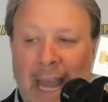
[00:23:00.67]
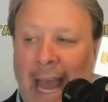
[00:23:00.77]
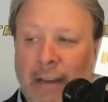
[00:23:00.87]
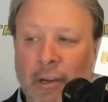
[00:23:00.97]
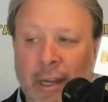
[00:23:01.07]
the
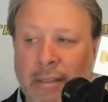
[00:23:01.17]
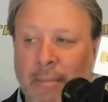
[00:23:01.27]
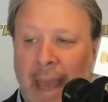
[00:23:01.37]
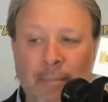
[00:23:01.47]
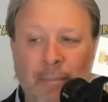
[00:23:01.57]
aggregate
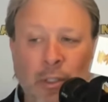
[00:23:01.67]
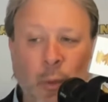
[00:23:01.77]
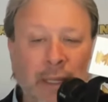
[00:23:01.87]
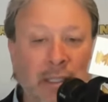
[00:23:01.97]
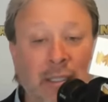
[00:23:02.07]
demand
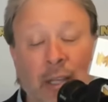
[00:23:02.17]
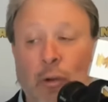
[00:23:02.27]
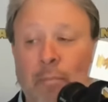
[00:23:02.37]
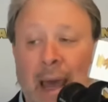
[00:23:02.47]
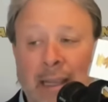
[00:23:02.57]
between the
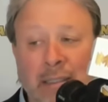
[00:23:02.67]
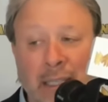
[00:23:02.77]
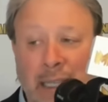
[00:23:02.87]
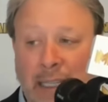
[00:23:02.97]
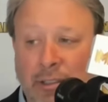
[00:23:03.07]
central banks,
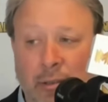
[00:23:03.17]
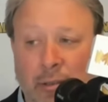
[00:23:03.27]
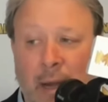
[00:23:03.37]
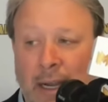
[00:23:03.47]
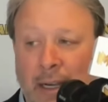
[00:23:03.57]
the
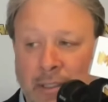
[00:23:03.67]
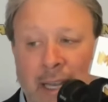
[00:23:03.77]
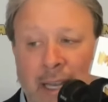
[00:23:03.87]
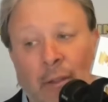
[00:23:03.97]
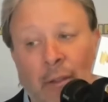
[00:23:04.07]
Eastern buyers,
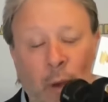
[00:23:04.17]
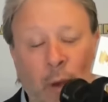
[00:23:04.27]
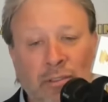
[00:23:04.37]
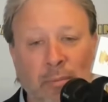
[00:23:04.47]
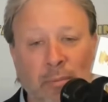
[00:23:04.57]
and now the
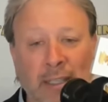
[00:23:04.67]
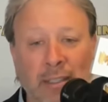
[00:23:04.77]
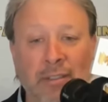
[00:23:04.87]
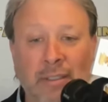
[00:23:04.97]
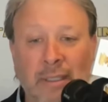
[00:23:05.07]
Western
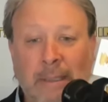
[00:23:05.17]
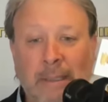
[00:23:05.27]
buyers?